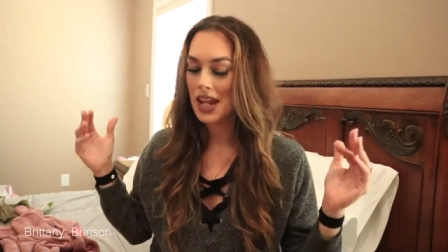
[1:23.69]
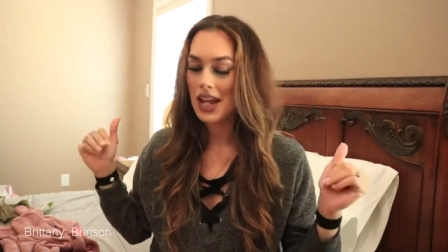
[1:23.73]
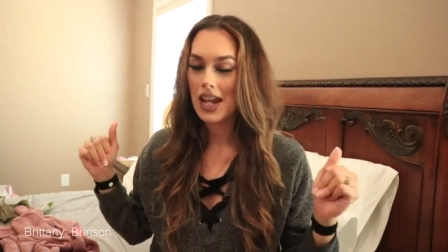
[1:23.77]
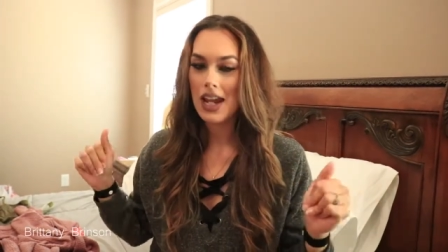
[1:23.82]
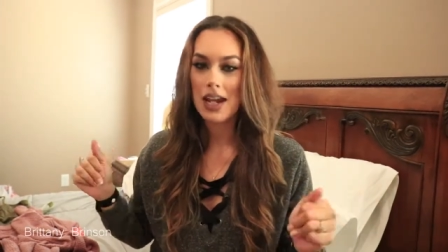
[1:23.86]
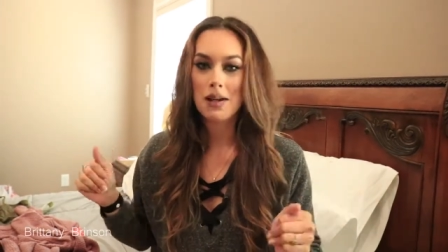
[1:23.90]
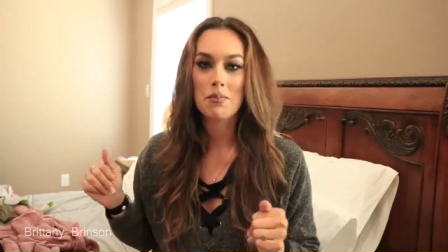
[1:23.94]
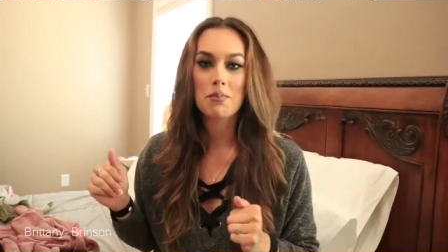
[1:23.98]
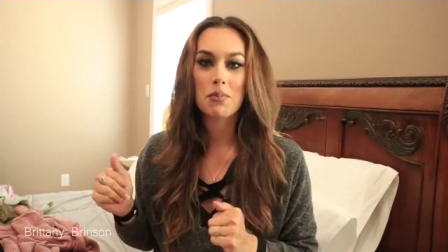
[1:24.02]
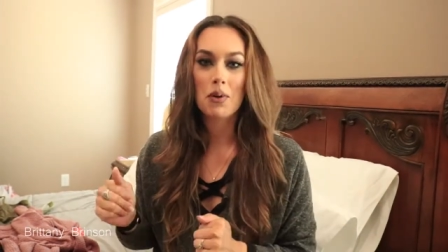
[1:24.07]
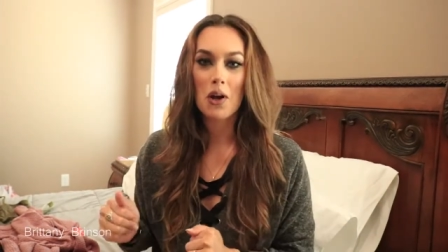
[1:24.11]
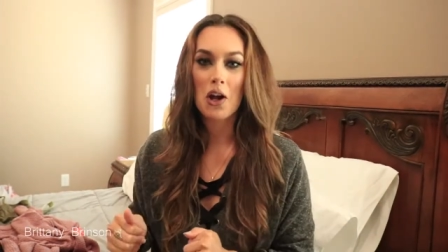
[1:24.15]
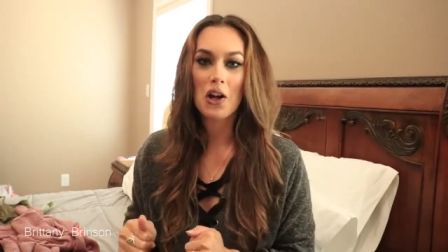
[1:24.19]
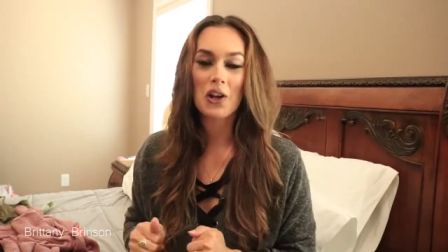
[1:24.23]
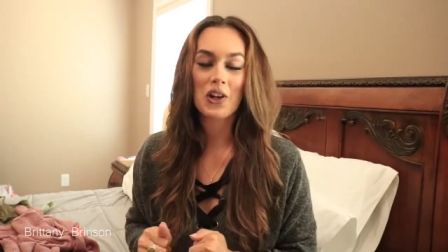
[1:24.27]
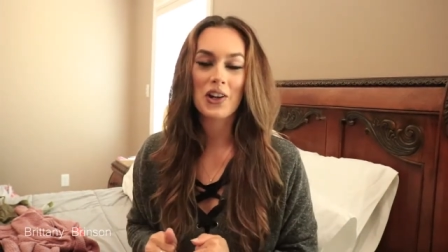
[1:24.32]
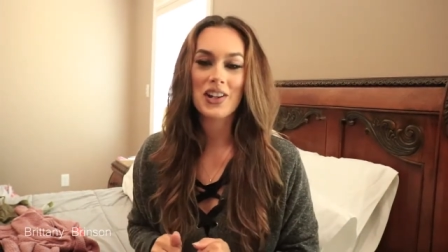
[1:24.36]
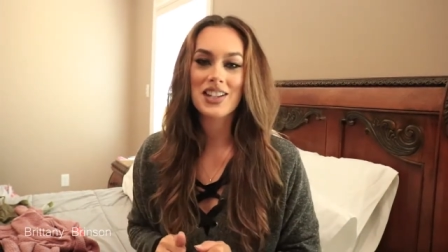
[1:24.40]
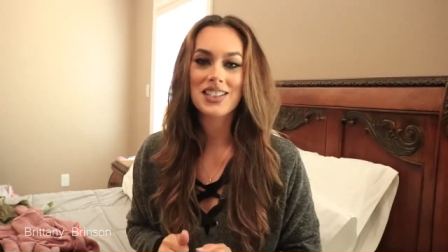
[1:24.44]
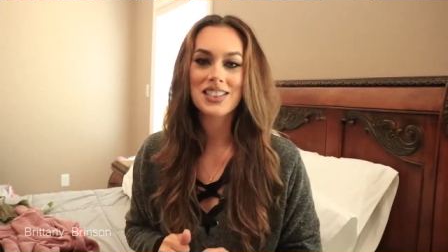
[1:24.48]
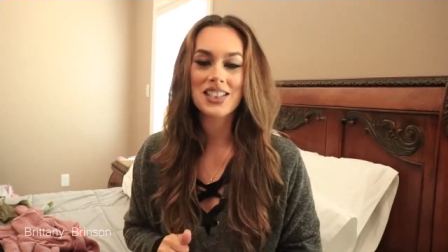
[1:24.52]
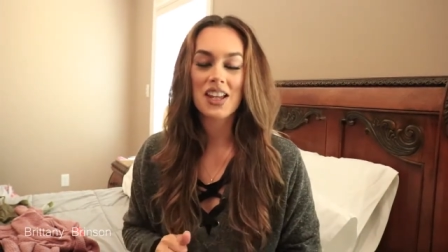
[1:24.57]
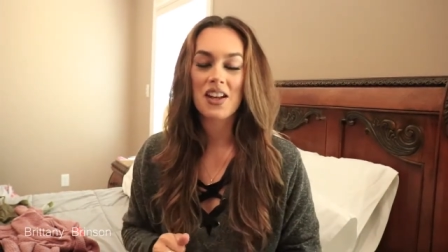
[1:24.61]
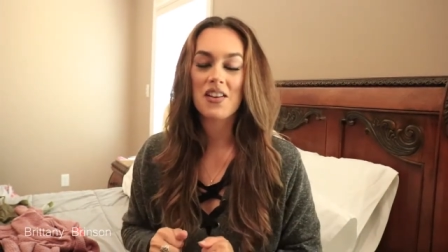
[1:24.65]
in
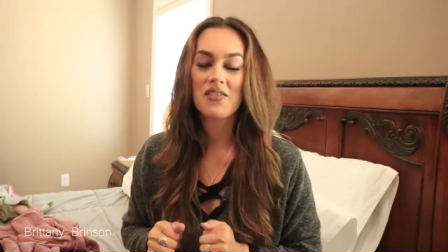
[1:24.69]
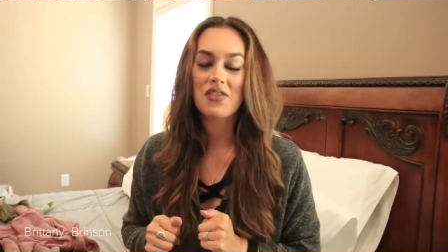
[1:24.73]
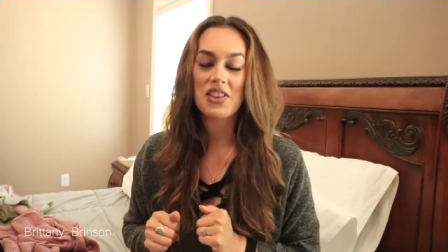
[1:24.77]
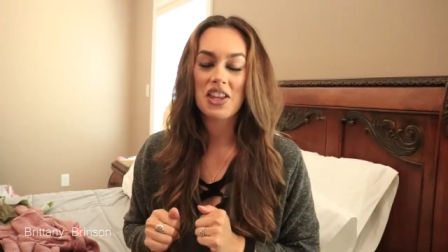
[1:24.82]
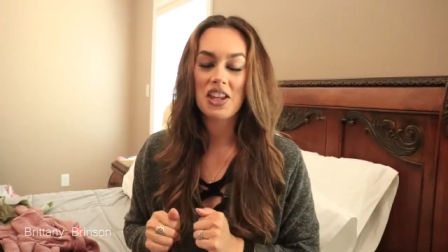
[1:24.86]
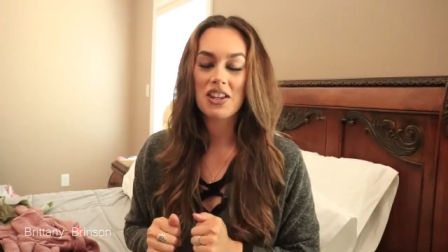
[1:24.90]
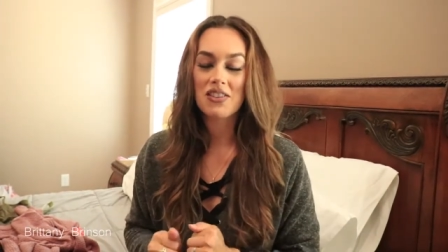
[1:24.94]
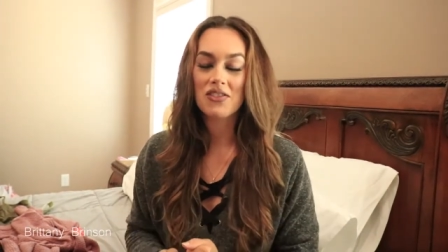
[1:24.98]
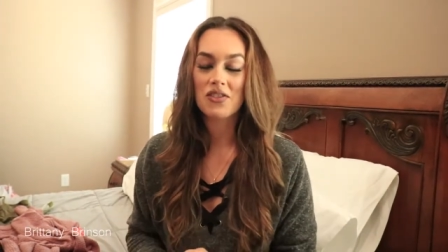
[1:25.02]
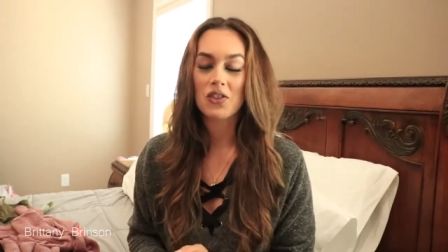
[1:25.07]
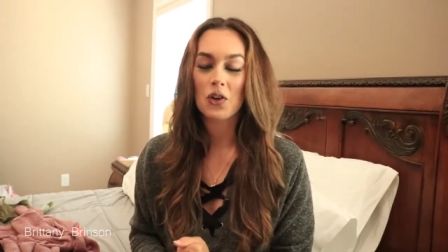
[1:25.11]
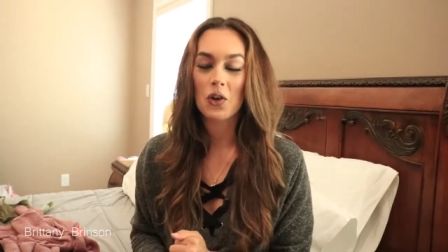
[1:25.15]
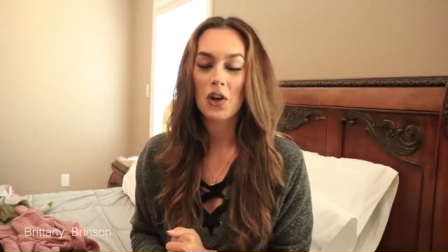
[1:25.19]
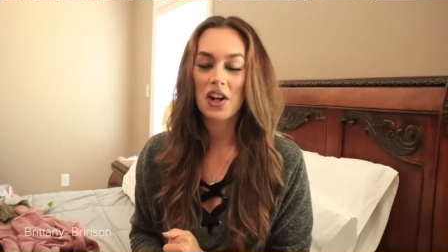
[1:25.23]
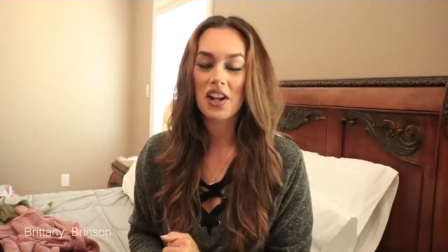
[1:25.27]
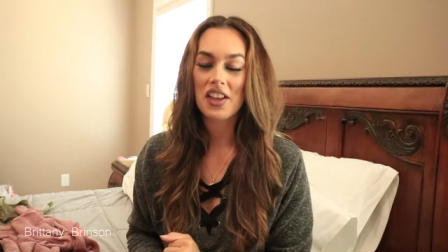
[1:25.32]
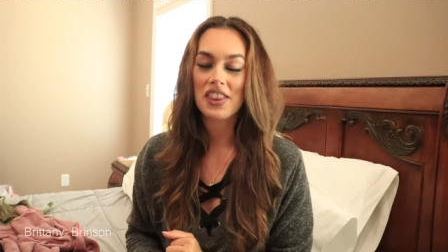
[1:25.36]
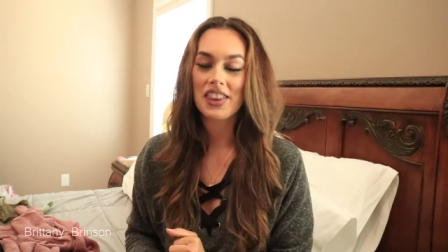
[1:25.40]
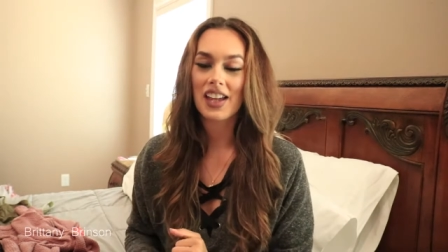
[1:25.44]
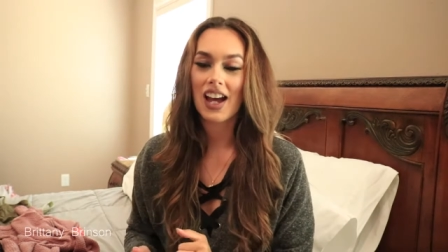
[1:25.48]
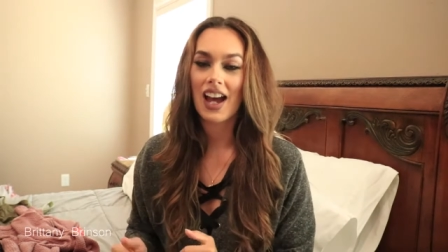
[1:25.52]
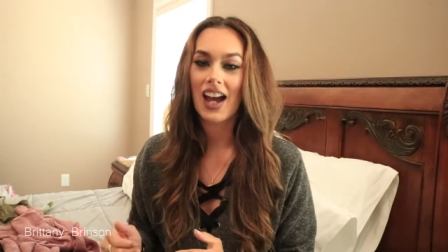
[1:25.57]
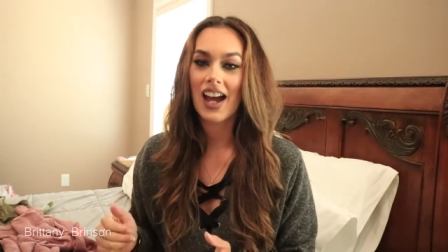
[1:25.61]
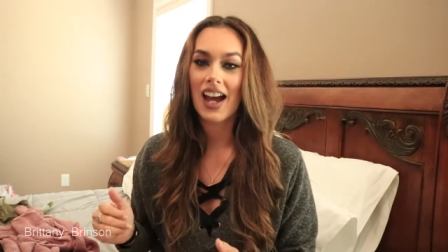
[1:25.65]
progress of the
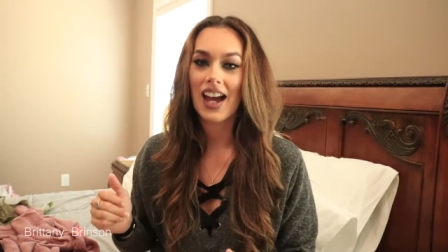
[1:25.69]
fourth,